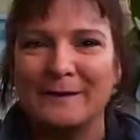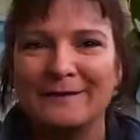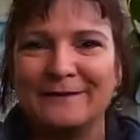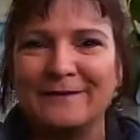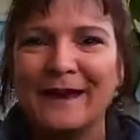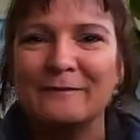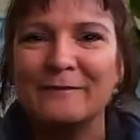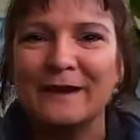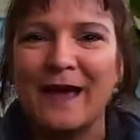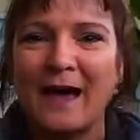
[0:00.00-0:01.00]
It's not
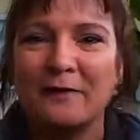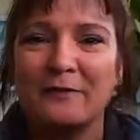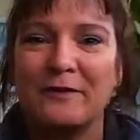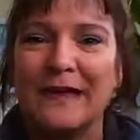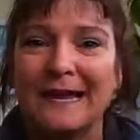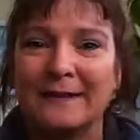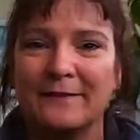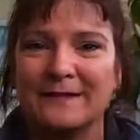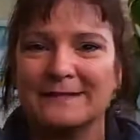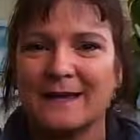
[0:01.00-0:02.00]
even a thing
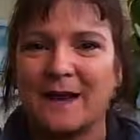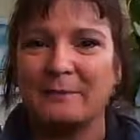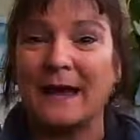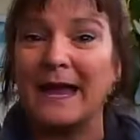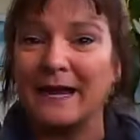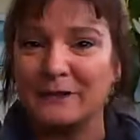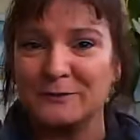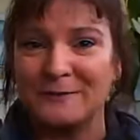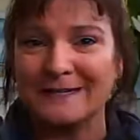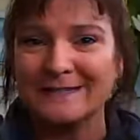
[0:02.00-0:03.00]
that's a page,
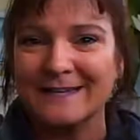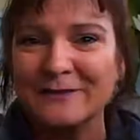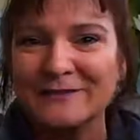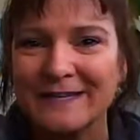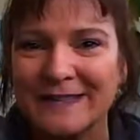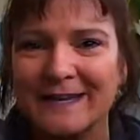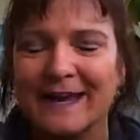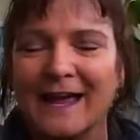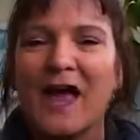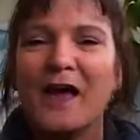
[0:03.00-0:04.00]
because here's the thing.
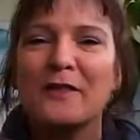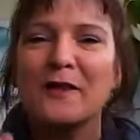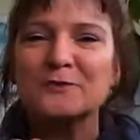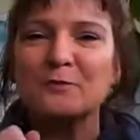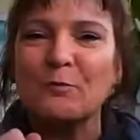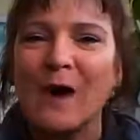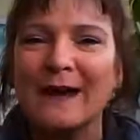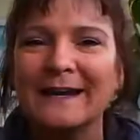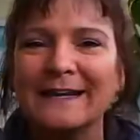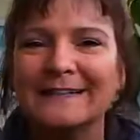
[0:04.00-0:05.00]
There's
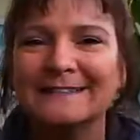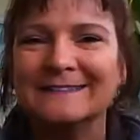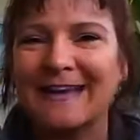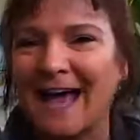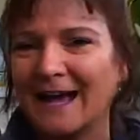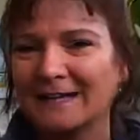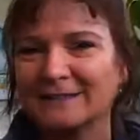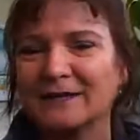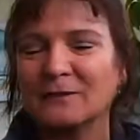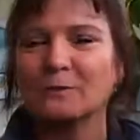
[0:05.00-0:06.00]
one
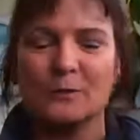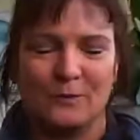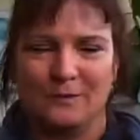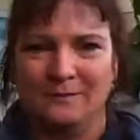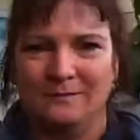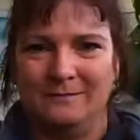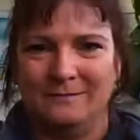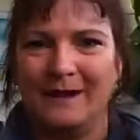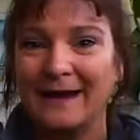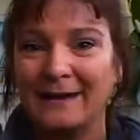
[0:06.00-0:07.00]
tax rule,
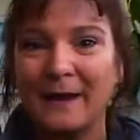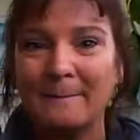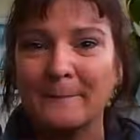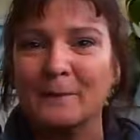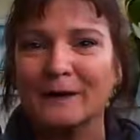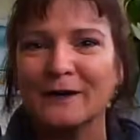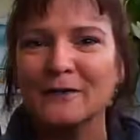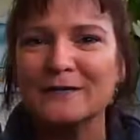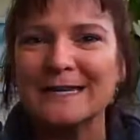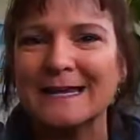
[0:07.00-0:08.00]
right? Number
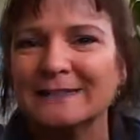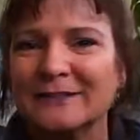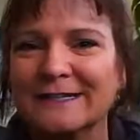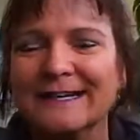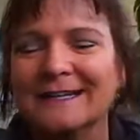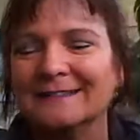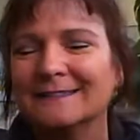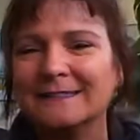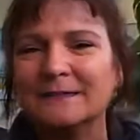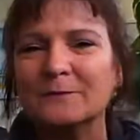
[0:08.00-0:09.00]
one, Code Section
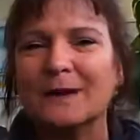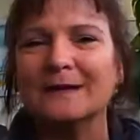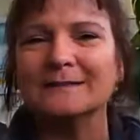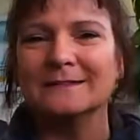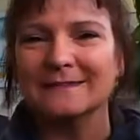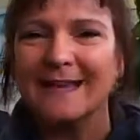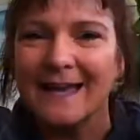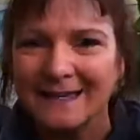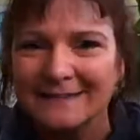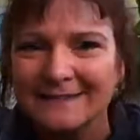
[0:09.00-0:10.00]
61
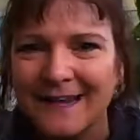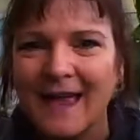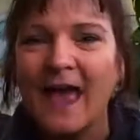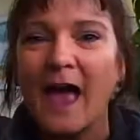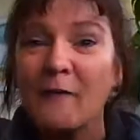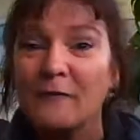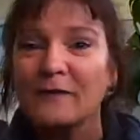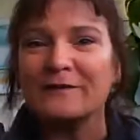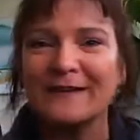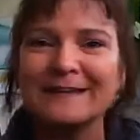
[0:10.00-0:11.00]
says
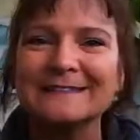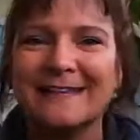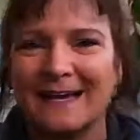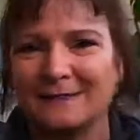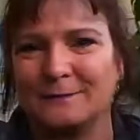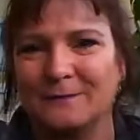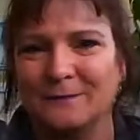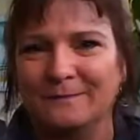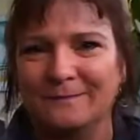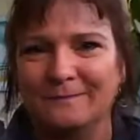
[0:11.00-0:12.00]
everything is
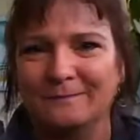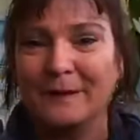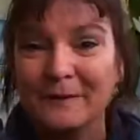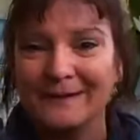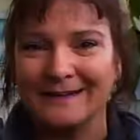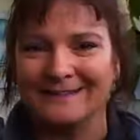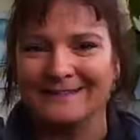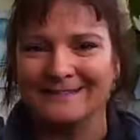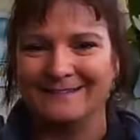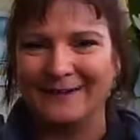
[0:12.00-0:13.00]
taxable,
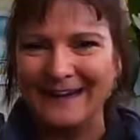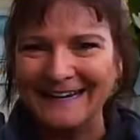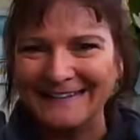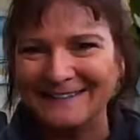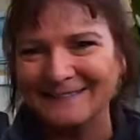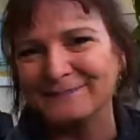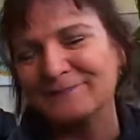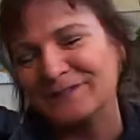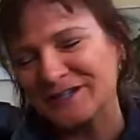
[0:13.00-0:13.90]
period, right?